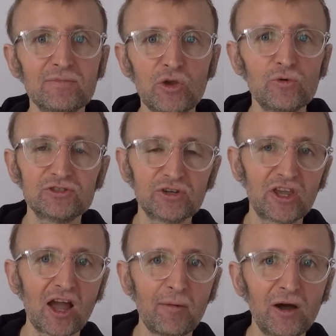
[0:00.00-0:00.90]
He was
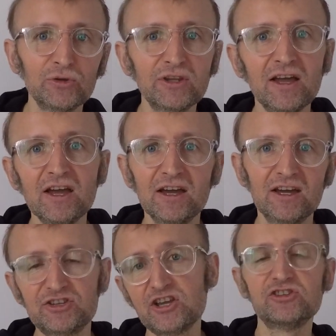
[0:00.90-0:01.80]
talking about
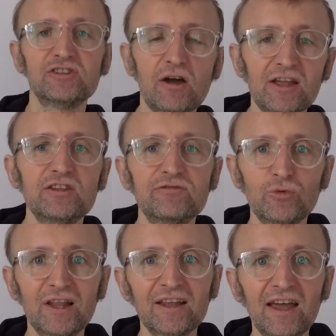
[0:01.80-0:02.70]
changing narrative on
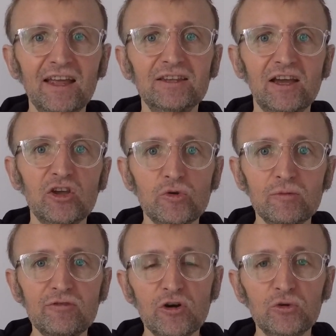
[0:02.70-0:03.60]
one hand. I will
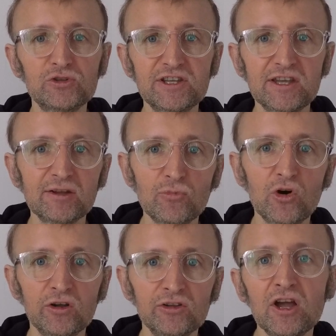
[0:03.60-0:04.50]
be focusing
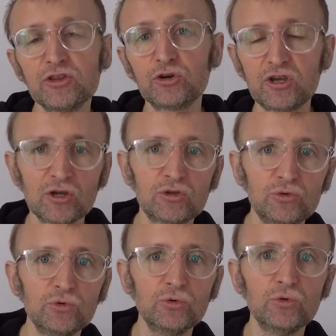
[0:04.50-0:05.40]
more on talking
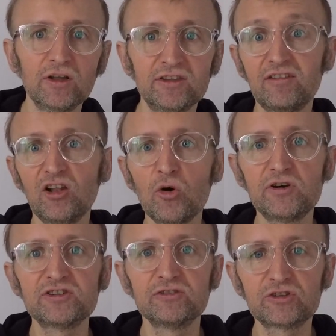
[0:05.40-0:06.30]
to
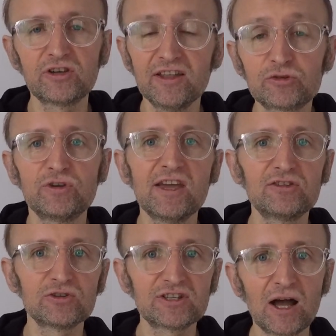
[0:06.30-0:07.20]
developers and
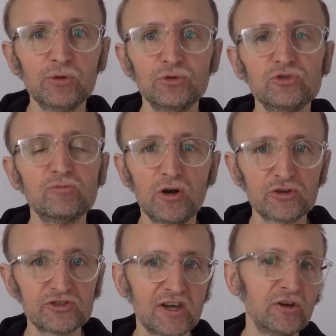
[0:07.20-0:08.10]
creators how to use
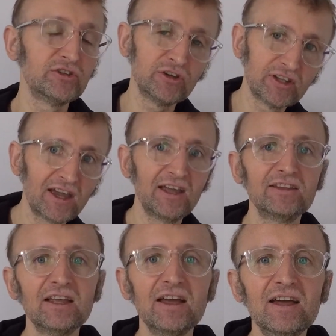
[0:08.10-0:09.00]
blockchain. On the other
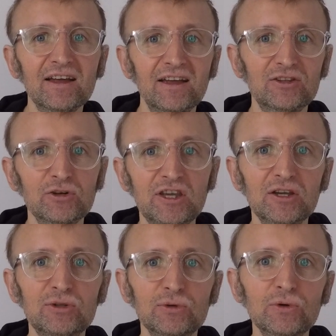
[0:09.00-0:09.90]
hand, talking
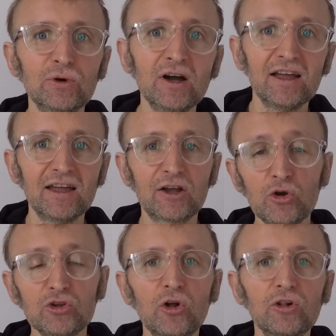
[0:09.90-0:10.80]
to
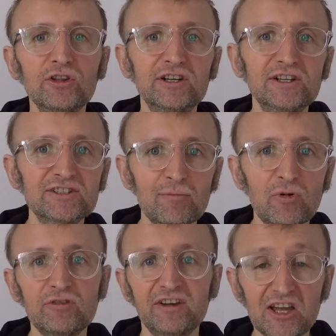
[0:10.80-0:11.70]
coin holders
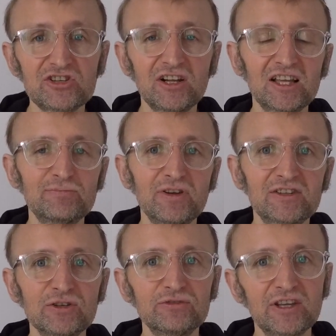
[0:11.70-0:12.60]
about the financial
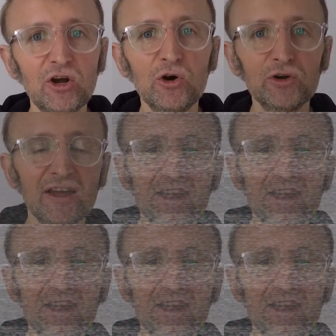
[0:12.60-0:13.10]
aspects of the coin.